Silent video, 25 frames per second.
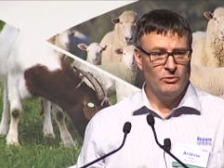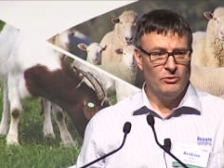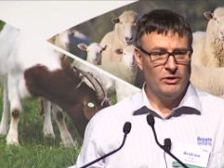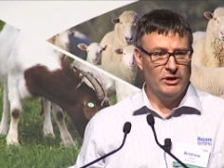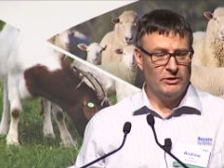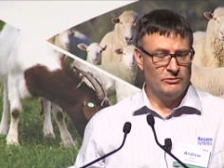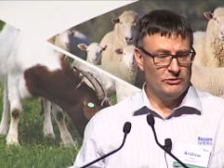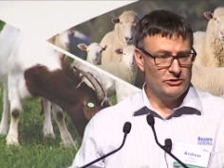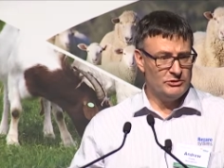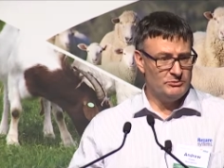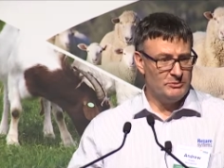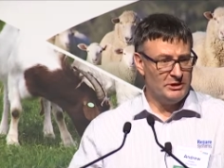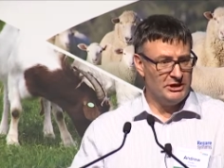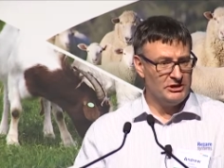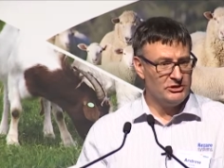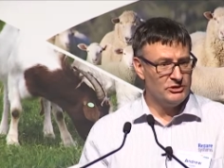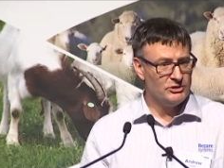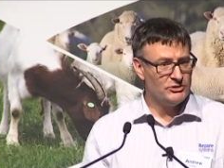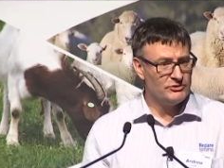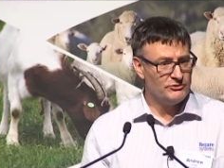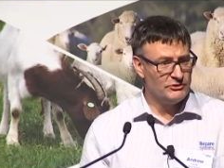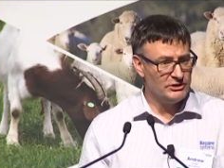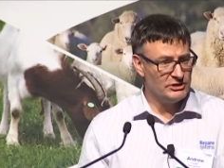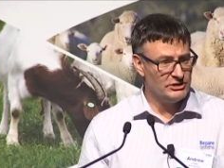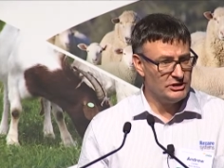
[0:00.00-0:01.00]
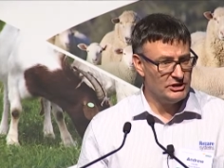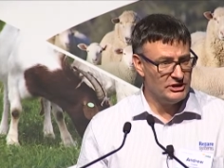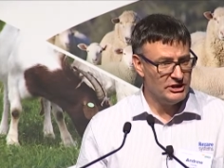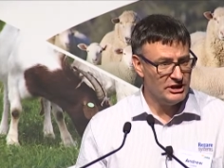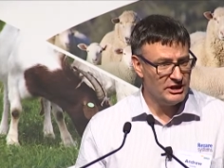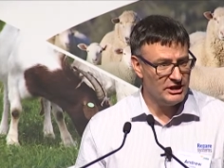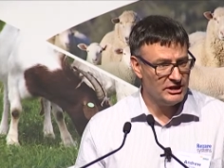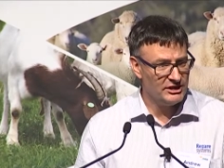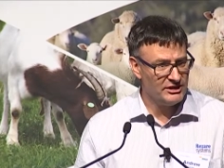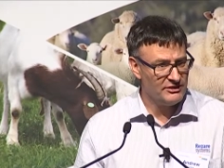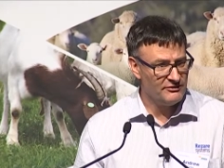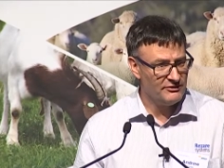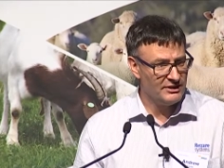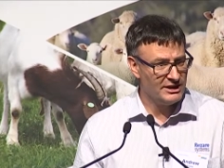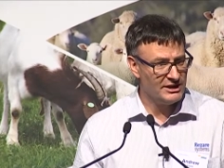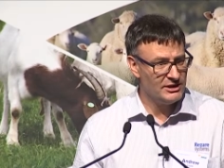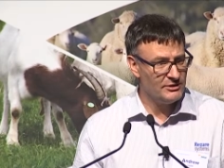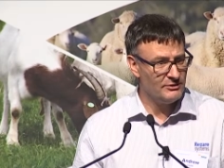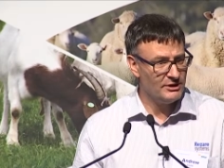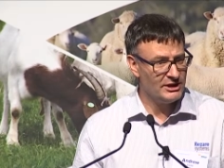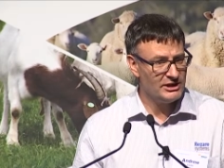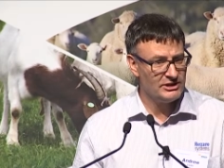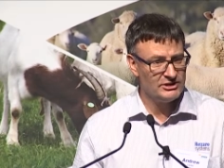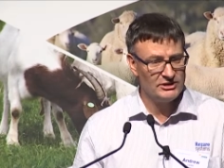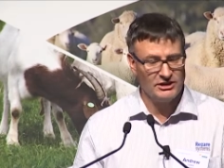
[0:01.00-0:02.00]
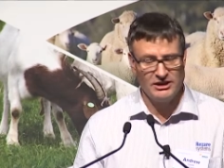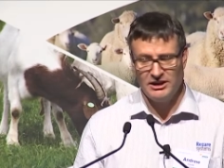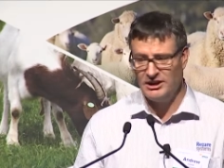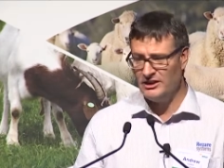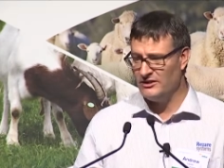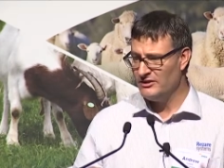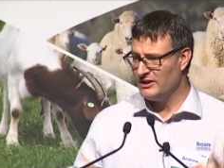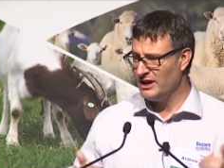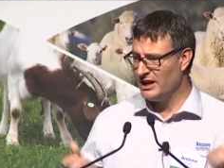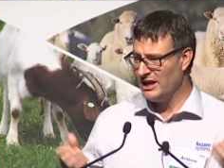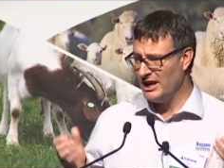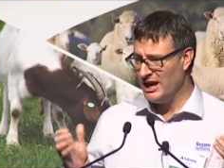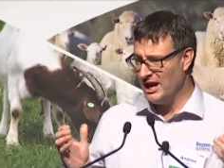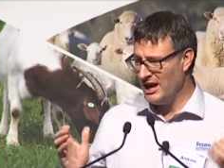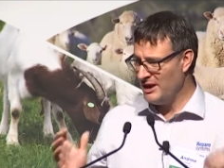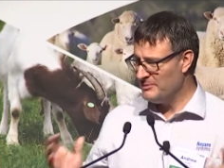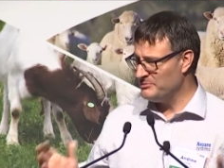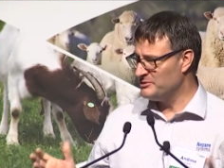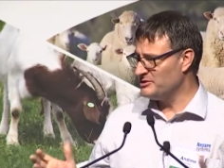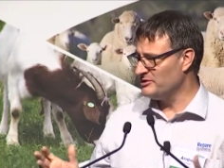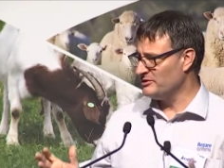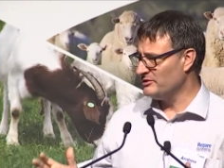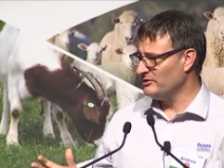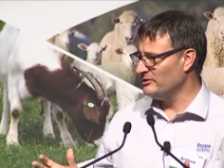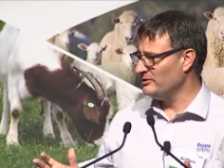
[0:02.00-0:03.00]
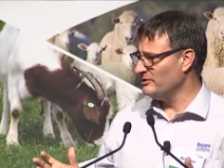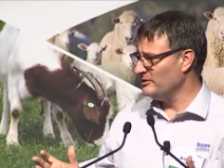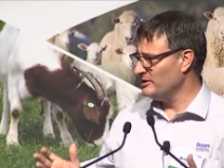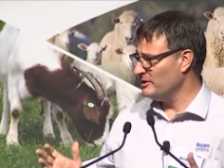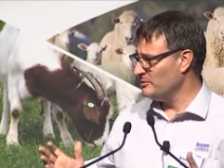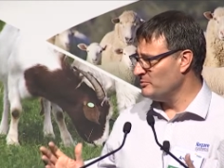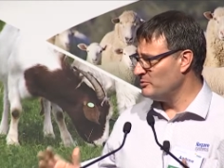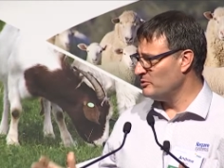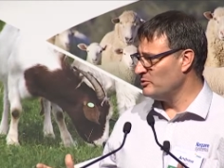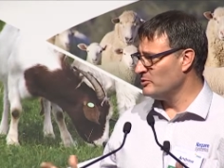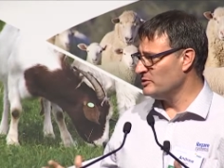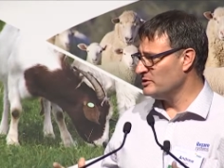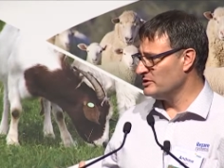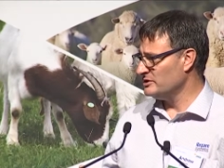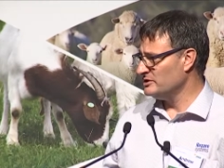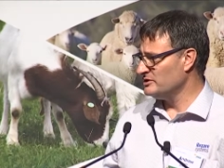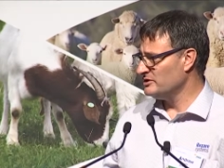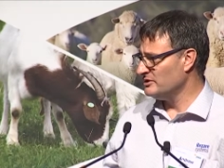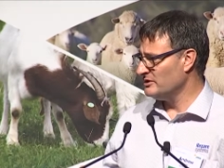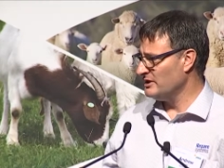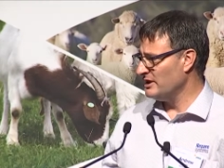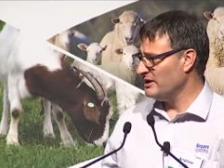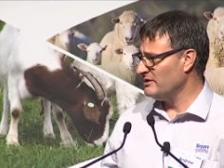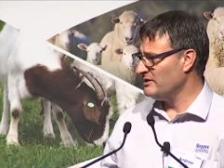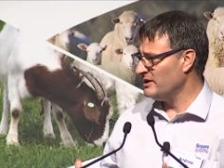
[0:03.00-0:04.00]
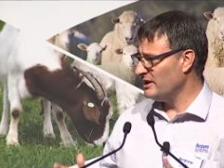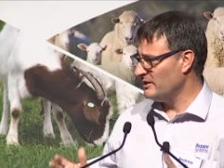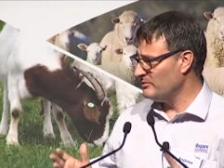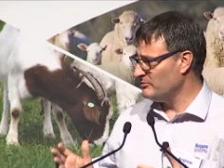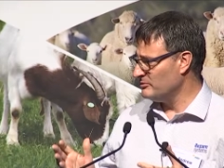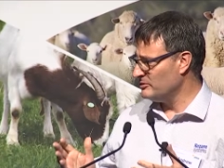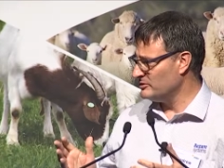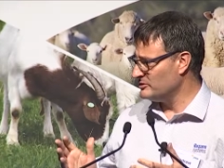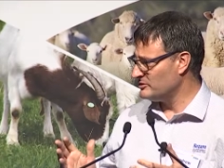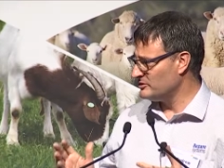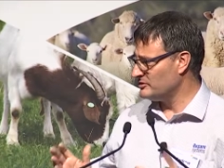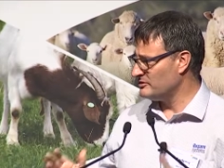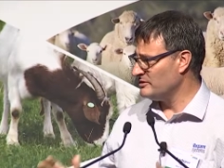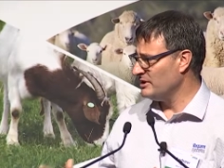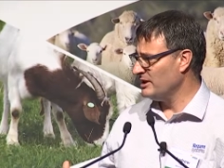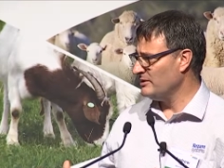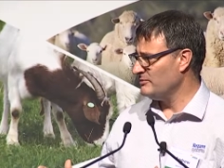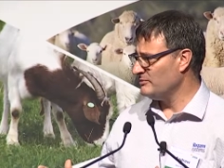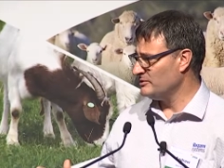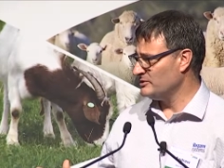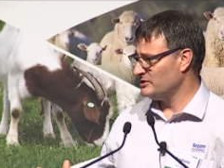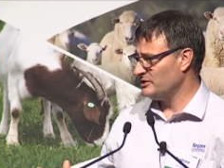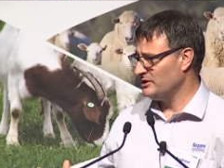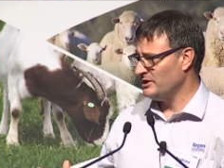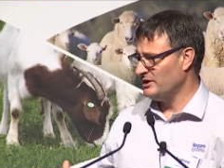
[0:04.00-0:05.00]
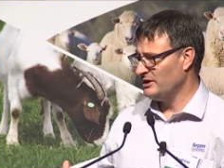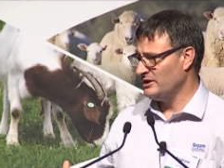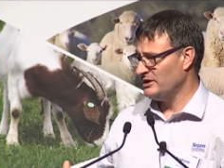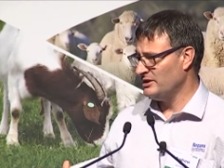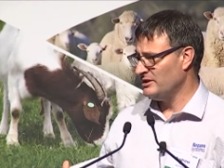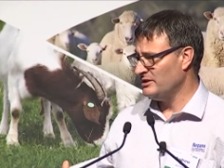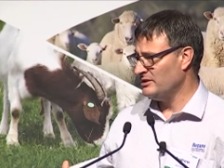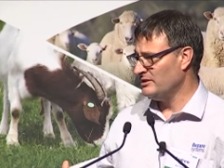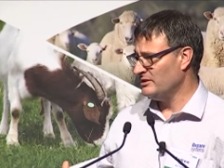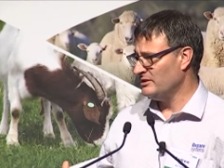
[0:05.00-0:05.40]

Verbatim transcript: it was being used for genetic evaluation and they absolutely bought into that. That was, that was key.